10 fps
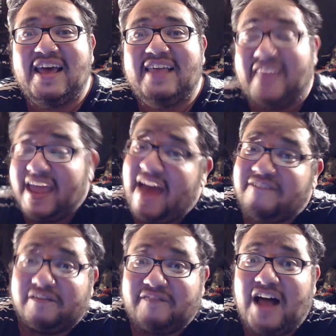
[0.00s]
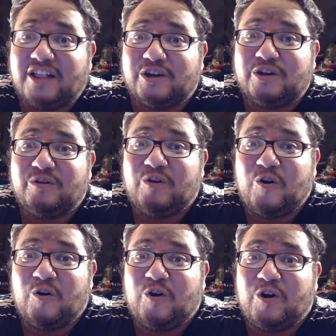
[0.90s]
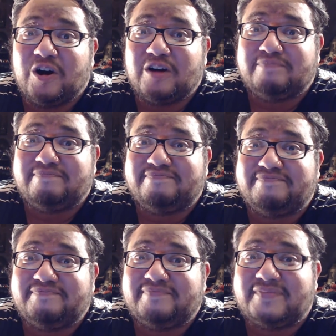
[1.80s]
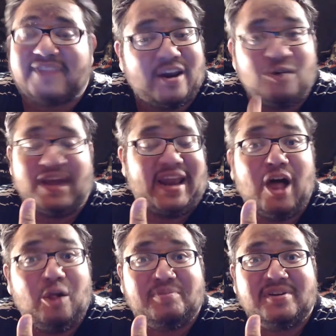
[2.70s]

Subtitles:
they have to follow or they don't get help.